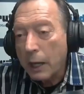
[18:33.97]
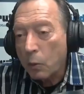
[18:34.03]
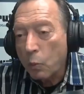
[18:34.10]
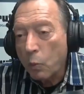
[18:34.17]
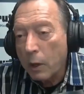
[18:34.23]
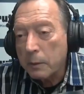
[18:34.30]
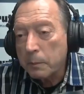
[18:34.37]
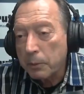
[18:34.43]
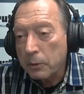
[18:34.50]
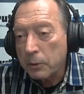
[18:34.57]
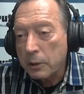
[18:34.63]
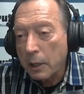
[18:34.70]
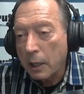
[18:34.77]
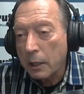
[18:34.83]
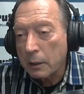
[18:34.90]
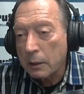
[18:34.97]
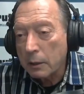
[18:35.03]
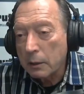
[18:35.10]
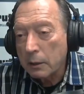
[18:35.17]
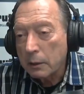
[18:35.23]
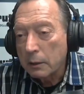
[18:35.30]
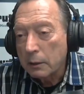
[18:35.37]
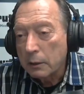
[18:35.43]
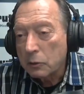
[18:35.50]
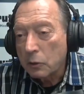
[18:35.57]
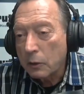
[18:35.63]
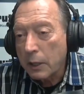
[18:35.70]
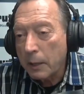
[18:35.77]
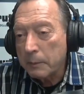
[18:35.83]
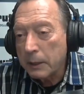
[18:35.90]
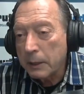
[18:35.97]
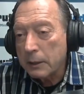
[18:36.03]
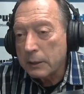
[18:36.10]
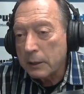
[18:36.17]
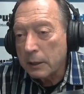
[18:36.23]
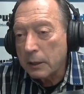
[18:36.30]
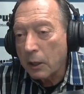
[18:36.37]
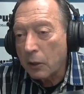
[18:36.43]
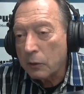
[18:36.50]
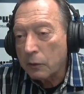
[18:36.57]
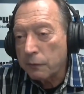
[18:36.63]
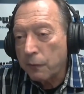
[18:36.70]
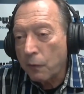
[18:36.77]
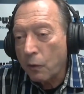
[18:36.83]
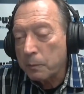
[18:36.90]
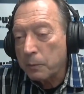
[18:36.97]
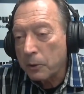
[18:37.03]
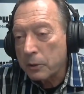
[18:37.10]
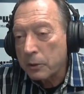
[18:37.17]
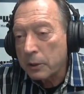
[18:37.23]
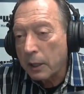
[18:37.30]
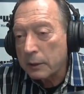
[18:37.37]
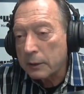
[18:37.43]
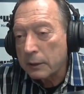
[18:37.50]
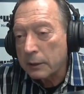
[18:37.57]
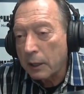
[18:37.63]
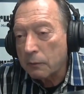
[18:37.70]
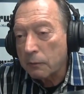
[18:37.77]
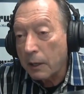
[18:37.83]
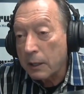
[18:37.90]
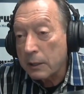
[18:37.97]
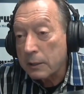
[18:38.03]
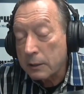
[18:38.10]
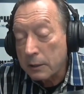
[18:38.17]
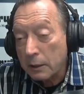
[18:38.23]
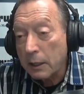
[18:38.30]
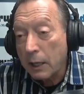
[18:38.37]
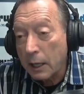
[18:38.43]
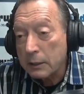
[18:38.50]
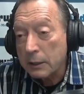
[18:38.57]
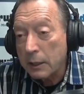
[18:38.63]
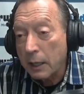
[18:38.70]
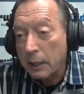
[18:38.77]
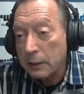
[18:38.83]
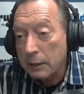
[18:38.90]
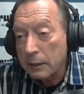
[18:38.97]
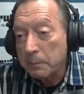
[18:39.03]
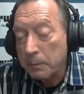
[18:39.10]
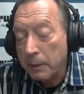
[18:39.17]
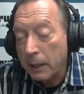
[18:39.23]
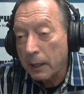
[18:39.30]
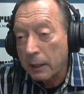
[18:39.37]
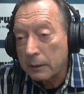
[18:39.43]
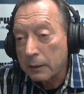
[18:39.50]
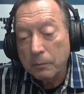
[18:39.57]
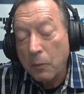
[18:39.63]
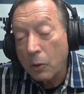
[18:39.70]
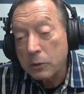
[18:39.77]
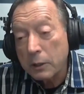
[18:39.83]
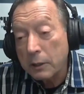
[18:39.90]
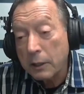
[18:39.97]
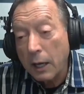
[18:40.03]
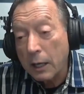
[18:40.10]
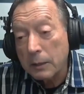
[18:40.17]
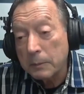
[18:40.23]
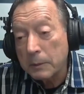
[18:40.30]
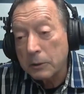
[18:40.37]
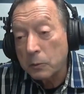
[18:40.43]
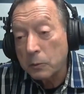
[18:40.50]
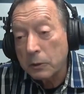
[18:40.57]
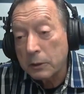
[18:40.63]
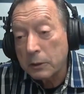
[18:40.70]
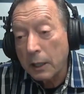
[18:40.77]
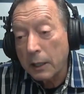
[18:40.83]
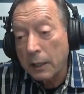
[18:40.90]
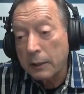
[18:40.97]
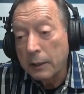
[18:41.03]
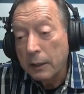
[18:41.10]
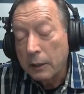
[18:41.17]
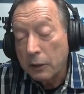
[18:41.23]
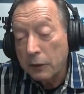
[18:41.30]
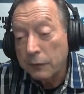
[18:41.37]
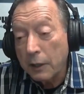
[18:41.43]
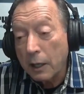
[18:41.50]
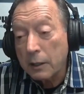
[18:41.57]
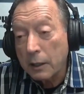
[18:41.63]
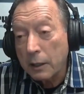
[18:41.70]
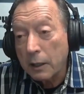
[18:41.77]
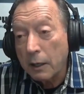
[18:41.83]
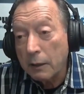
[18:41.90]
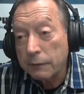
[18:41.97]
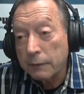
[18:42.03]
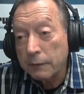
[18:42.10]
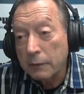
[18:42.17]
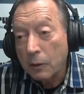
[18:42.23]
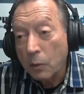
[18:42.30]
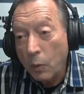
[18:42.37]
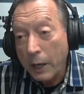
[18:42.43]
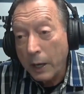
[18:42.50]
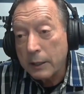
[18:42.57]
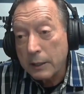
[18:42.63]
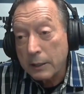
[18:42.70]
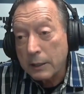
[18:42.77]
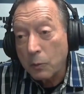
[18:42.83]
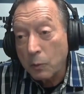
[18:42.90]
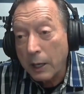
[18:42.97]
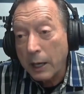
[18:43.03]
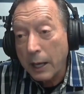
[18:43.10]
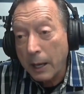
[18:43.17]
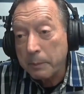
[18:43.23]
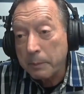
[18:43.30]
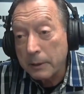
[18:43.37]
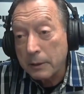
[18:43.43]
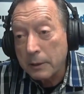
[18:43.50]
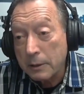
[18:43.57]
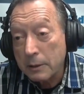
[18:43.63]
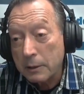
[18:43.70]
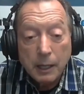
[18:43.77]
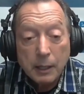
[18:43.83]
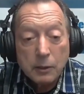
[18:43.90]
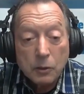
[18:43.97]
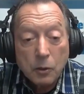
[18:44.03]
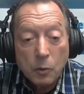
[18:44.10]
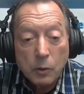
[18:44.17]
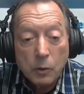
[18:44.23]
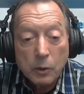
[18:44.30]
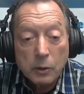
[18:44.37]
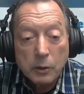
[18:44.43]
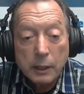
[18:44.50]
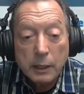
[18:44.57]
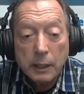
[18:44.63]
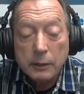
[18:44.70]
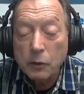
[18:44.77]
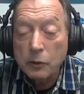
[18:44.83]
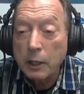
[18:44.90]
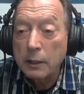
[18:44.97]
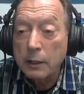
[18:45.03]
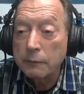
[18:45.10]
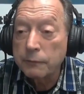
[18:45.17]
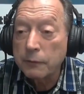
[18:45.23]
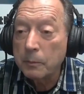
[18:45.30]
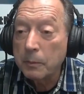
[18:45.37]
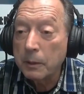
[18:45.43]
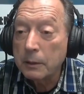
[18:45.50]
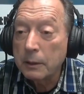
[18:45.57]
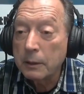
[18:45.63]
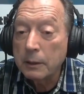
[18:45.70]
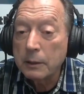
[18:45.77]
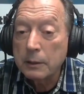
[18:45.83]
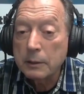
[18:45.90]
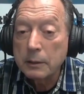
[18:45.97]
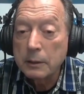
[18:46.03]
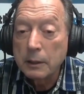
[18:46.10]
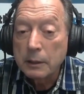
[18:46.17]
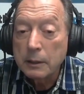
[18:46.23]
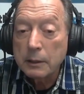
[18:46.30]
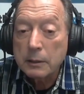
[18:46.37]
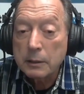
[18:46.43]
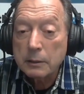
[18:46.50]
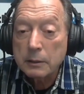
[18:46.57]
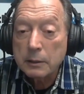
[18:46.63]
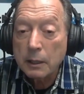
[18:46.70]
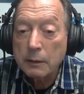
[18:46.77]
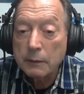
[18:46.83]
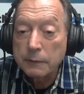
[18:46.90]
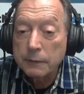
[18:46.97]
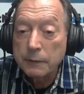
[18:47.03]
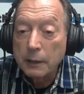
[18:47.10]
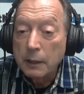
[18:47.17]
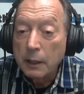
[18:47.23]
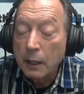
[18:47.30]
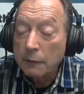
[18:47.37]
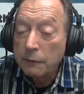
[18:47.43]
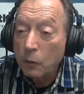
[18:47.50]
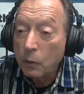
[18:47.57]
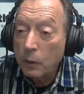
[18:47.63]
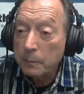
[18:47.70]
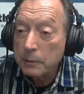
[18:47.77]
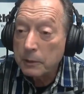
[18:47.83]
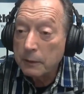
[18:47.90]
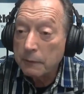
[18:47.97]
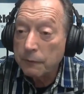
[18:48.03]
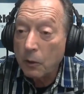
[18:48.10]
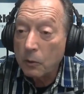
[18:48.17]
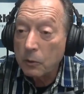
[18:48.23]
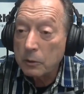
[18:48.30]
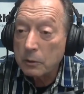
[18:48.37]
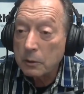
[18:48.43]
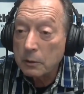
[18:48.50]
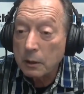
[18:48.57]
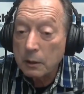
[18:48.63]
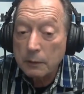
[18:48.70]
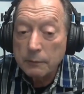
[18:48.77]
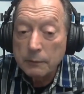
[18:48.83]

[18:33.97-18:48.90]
at 1%. So that means the other 4% that they raised still hasn't had an impact. Most economists would say, you've done enough, wait and see what happens. I don't know where they get their data from, but these this set of FOMC folks